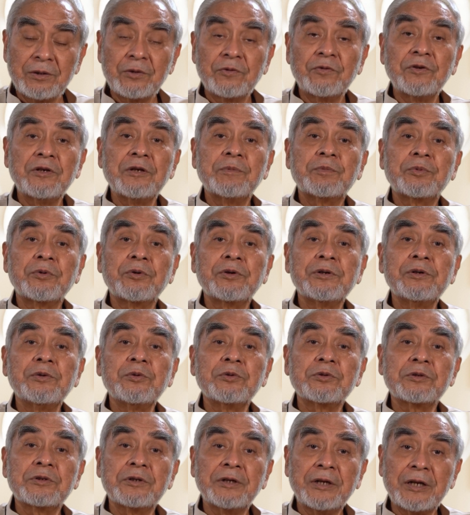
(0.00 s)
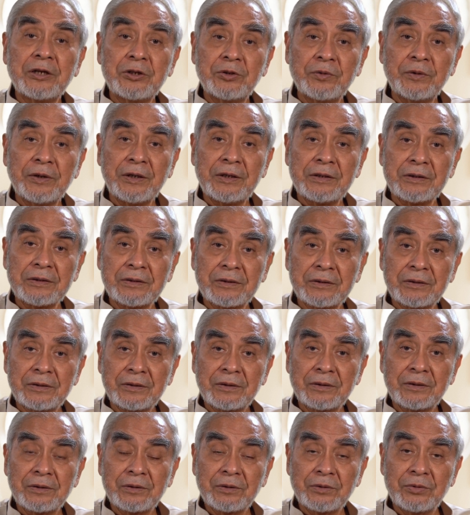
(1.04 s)
we produce graduates
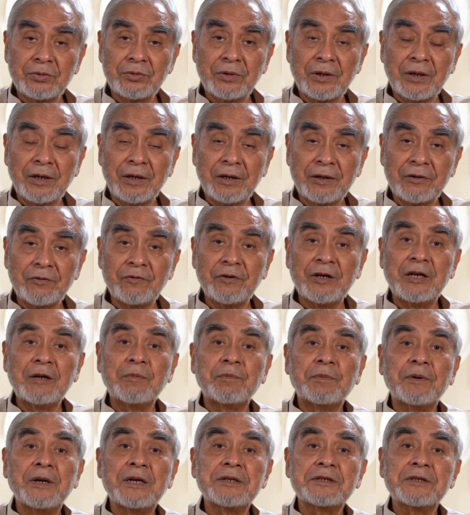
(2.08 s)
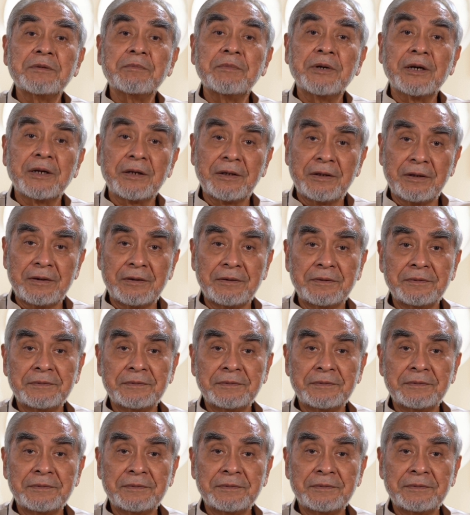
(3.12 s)
who are well placed in market.